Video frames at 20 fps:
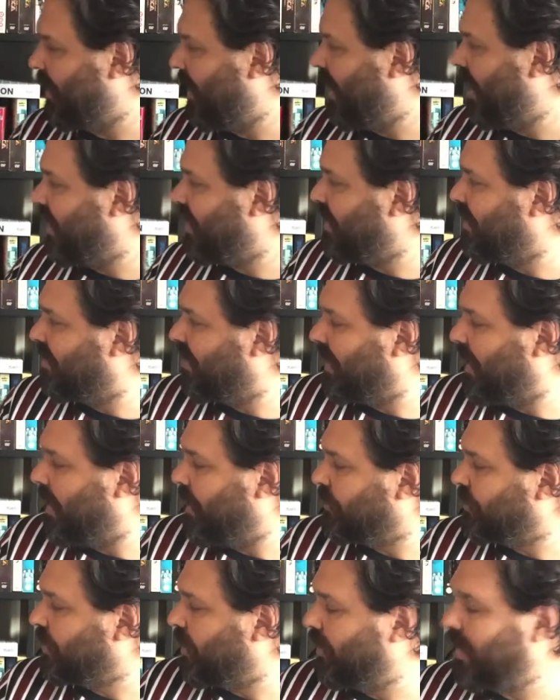Anything
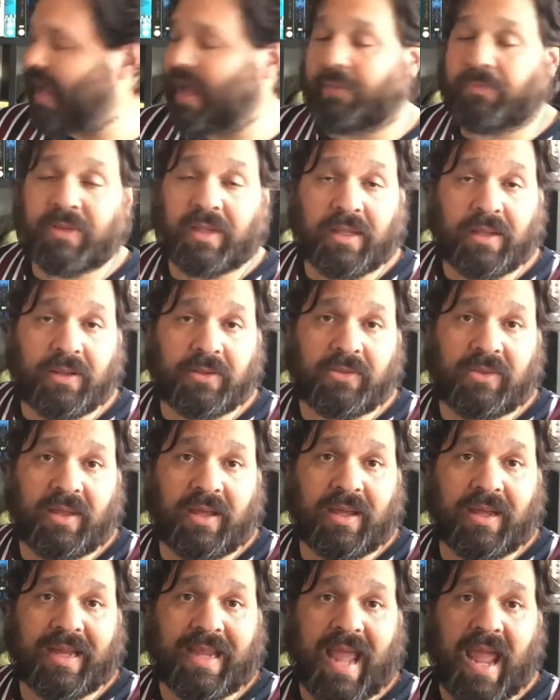else? Yeah,
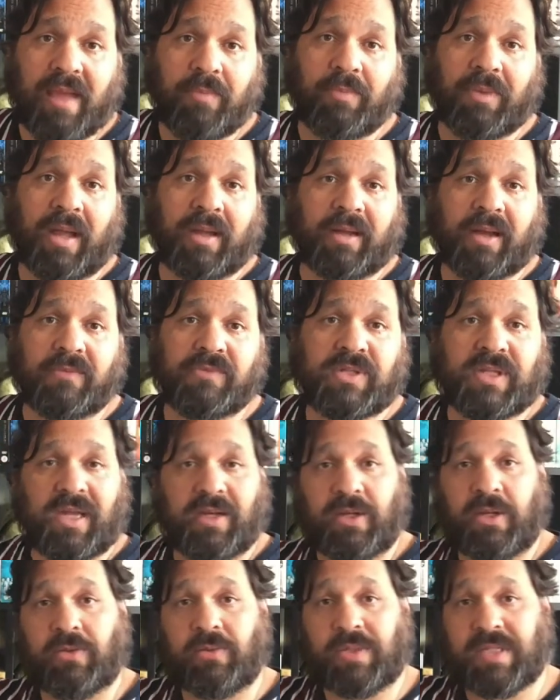the game, like I've
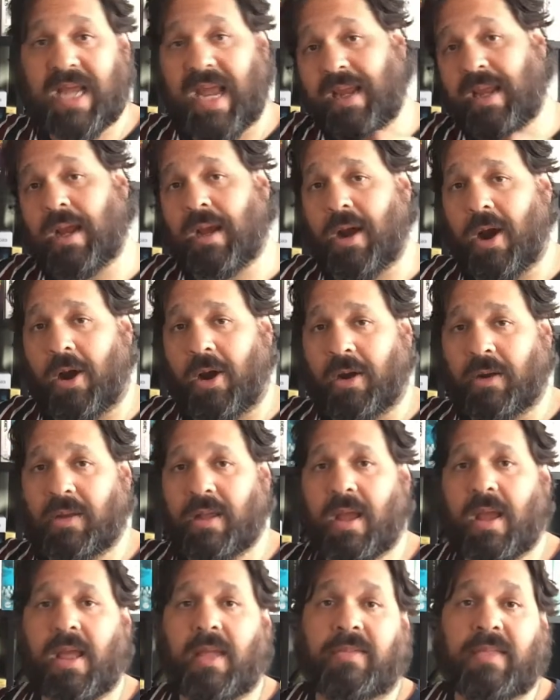said, you take a card.
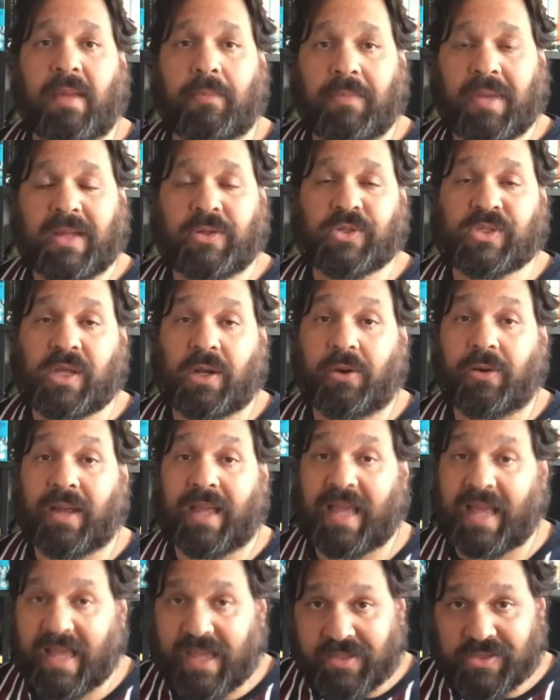That means there
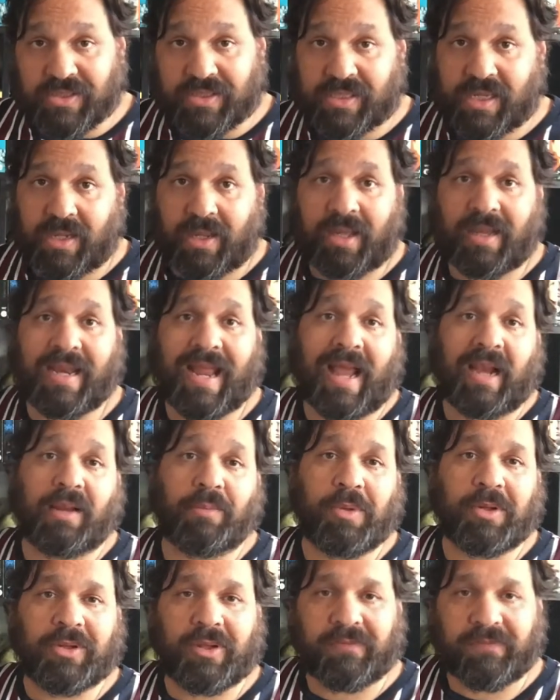is an
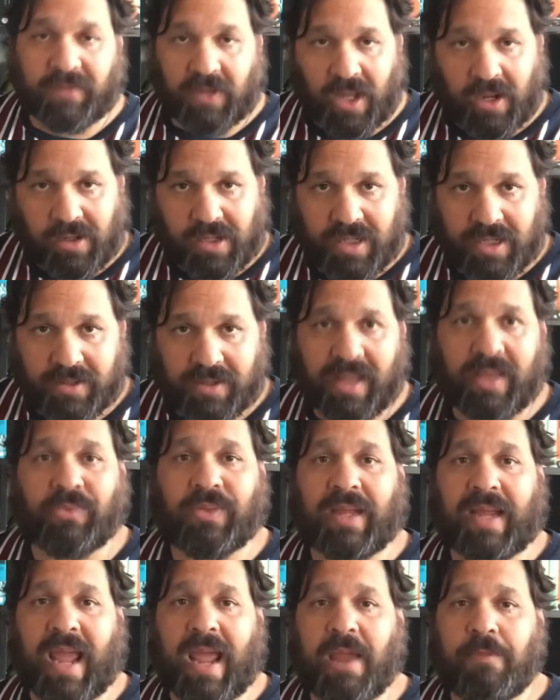element of luck in
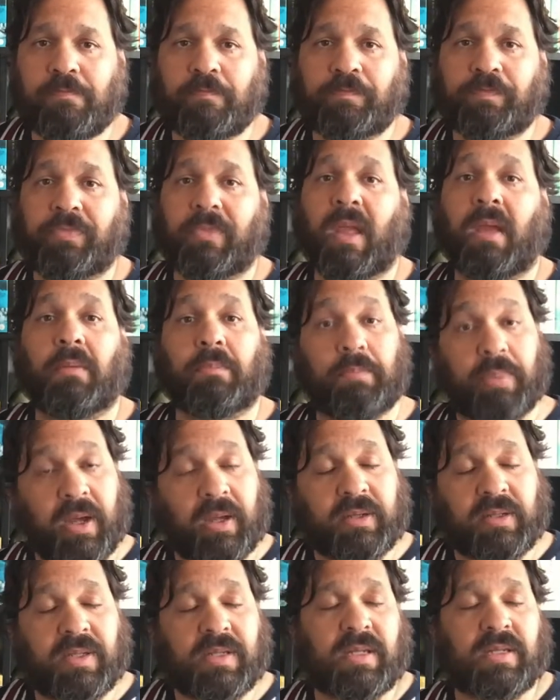the game,
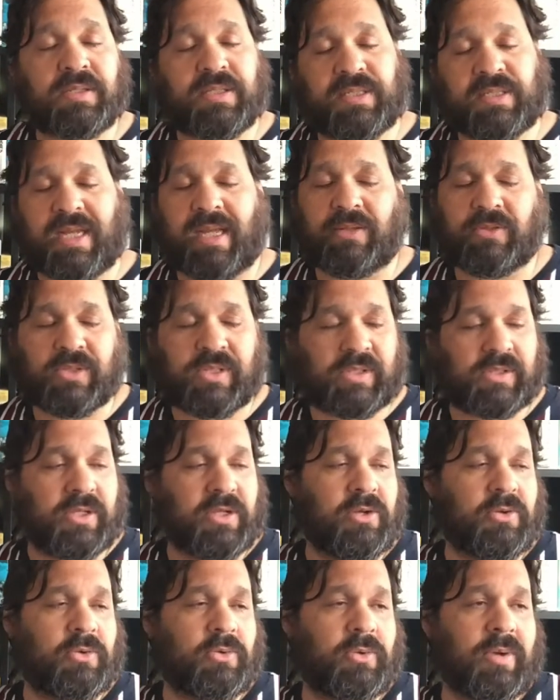but since
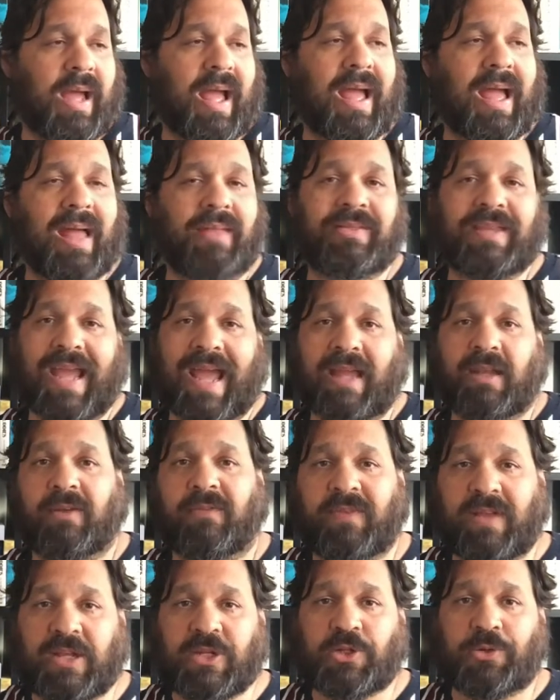you at the end
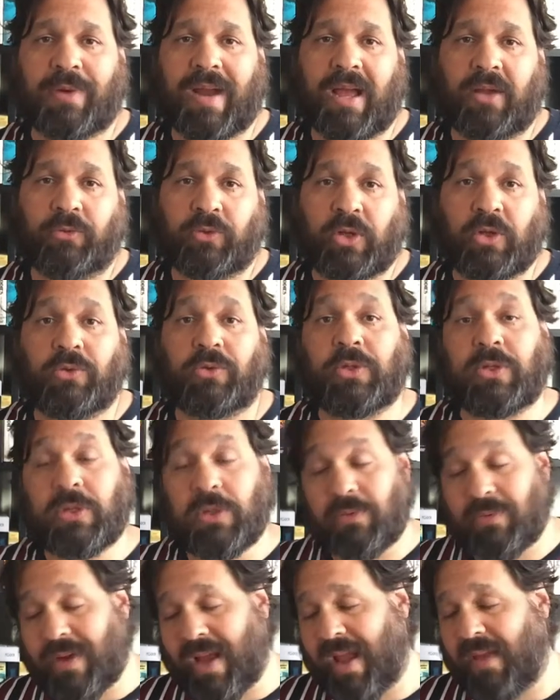of each round you
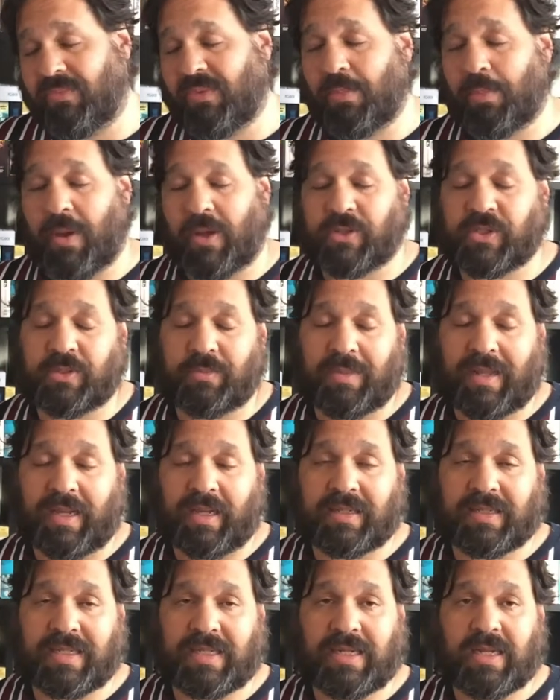do have the
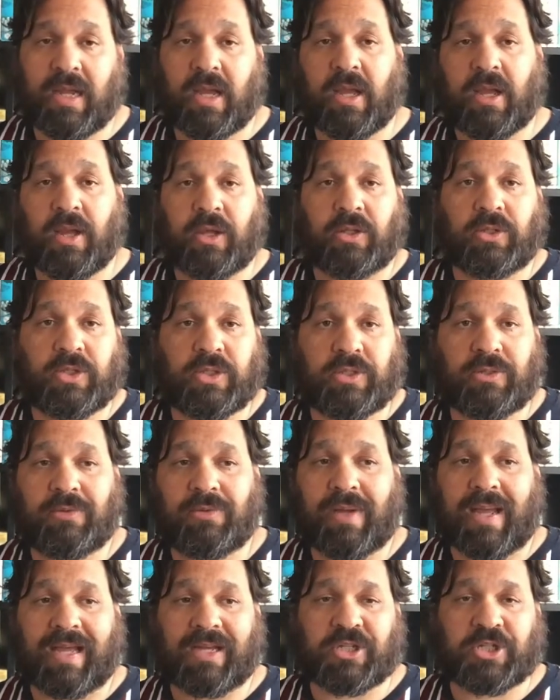possibility
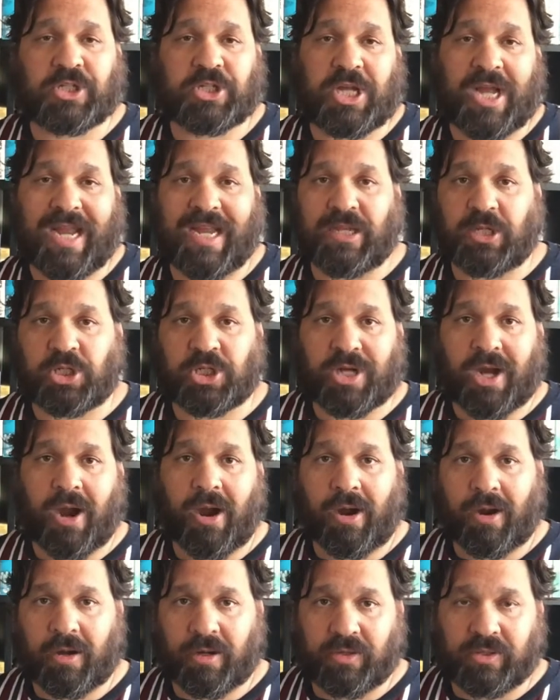to exchange
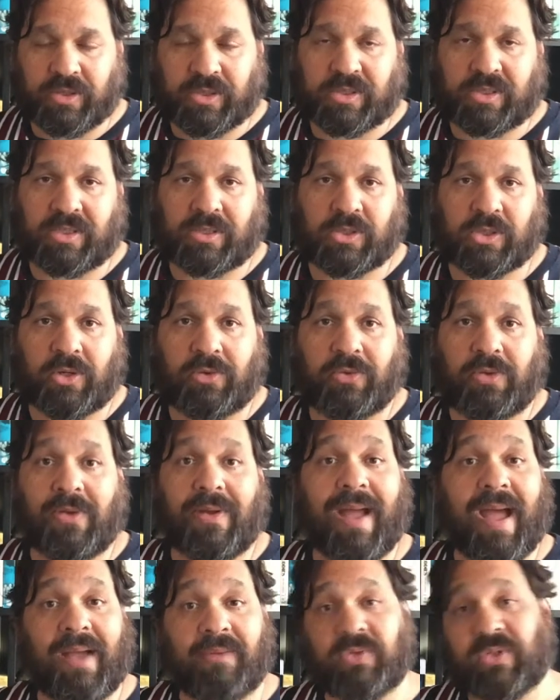cards, so you
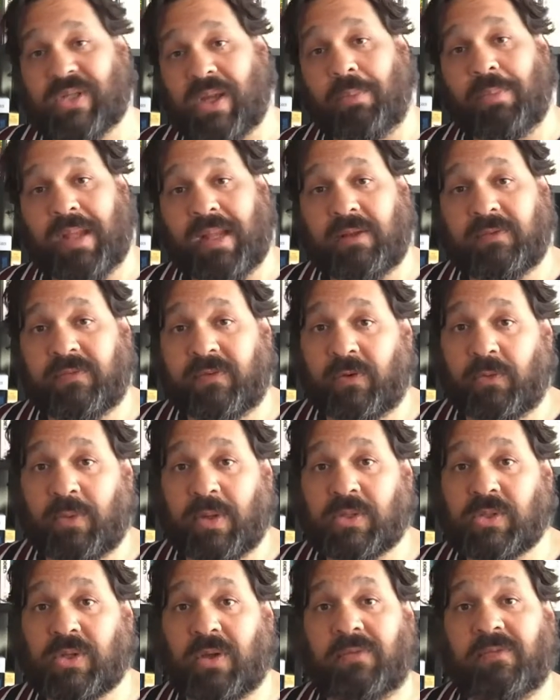have some
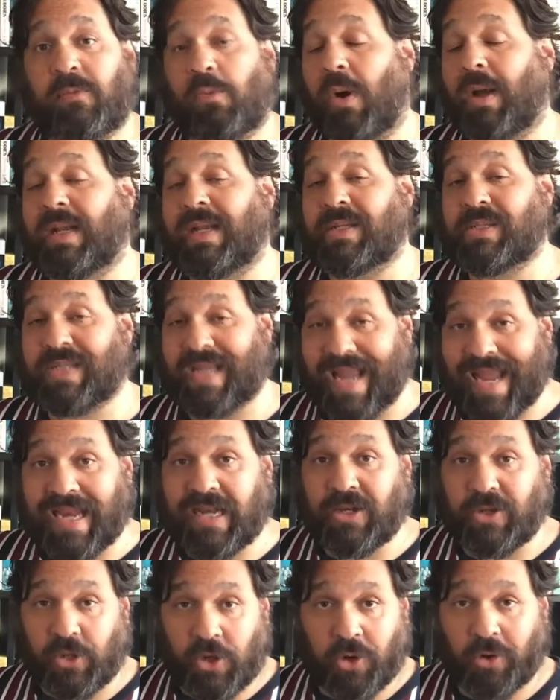influence of what is
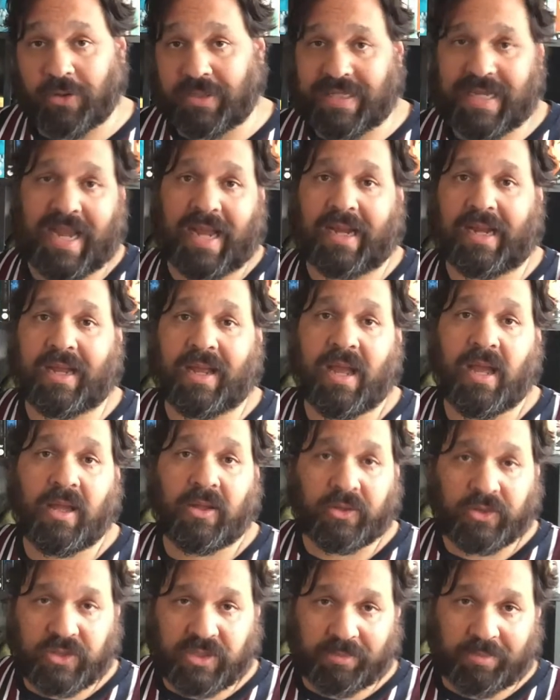in your deck
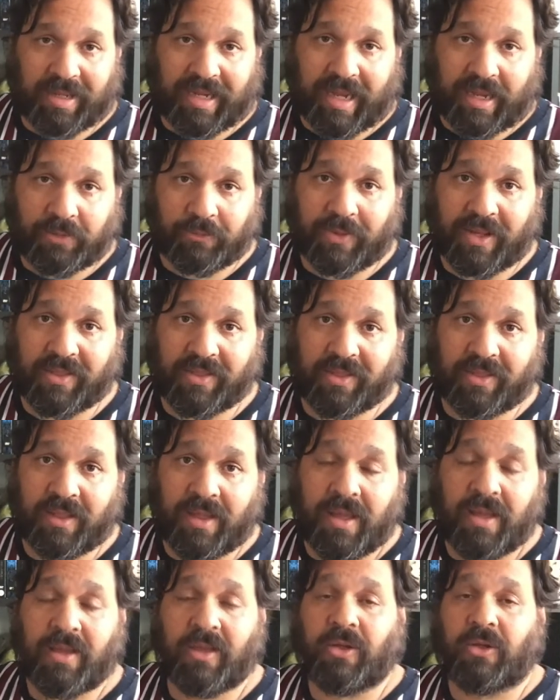to begin with.
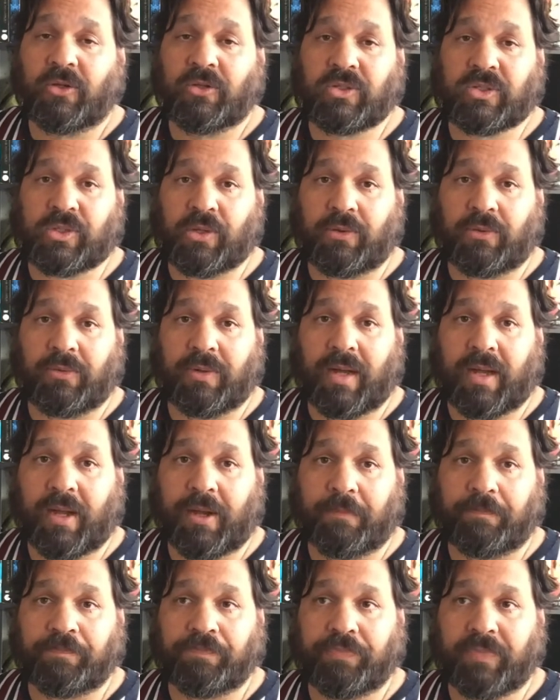So
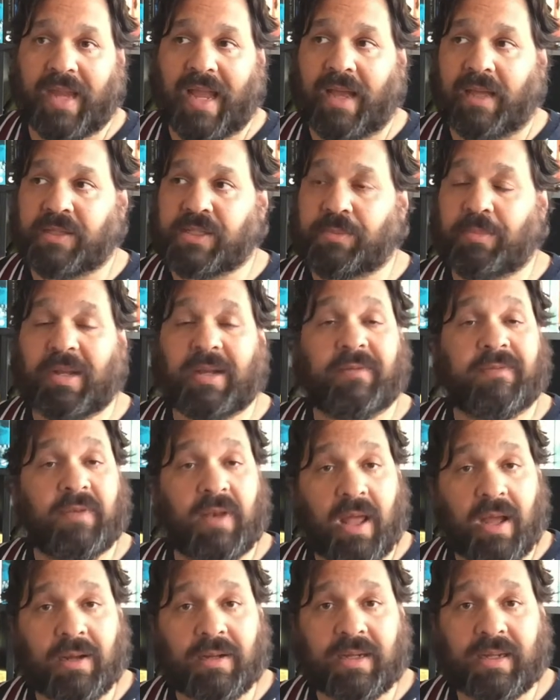yeah, it's a bit of
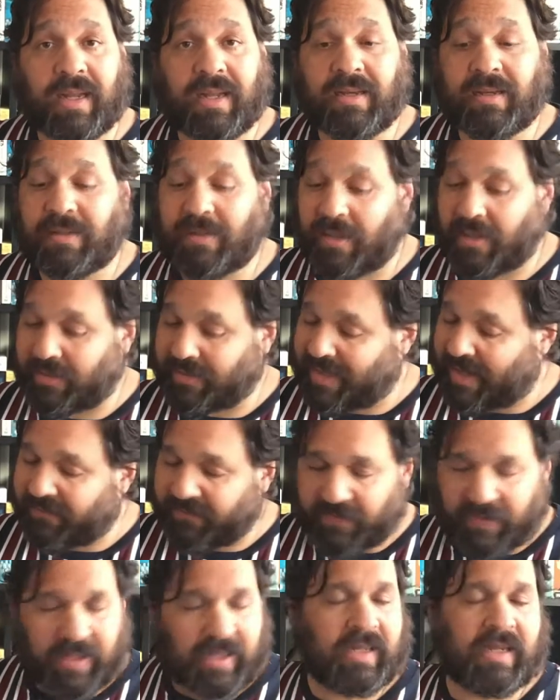luck and
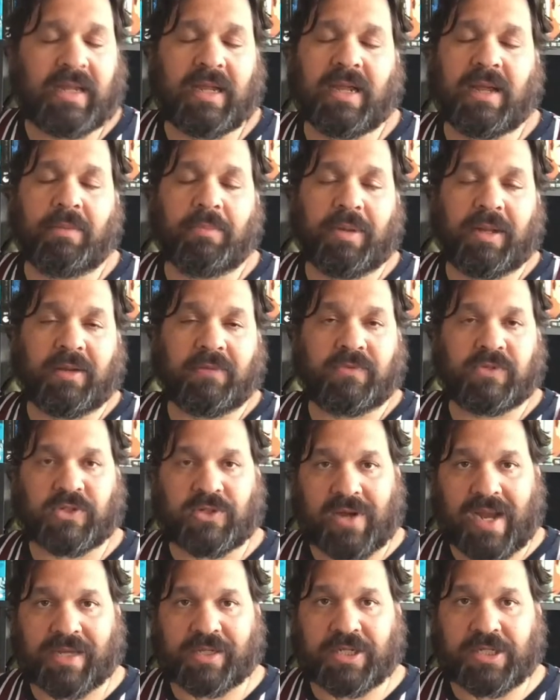definitely a bit of
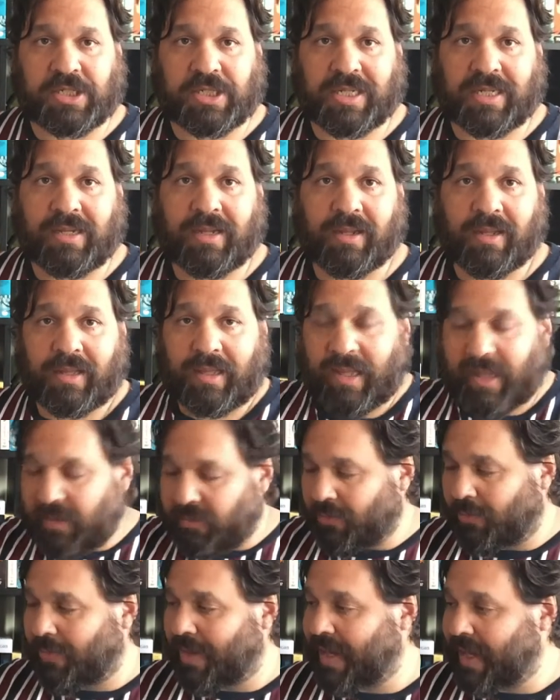strategy.
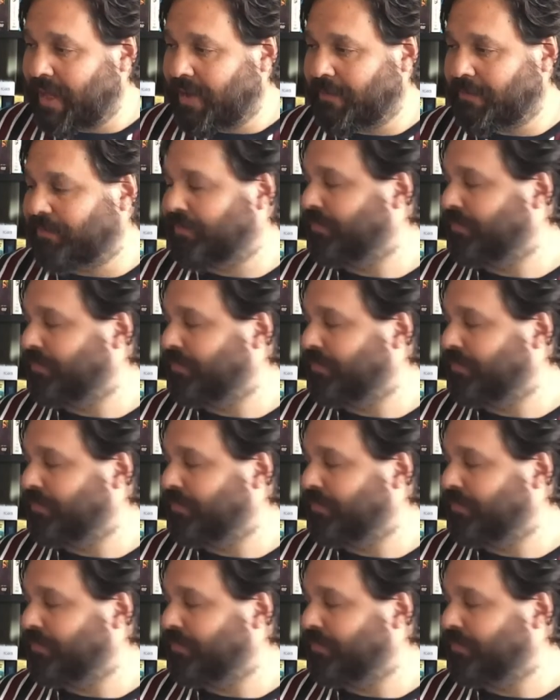Either way,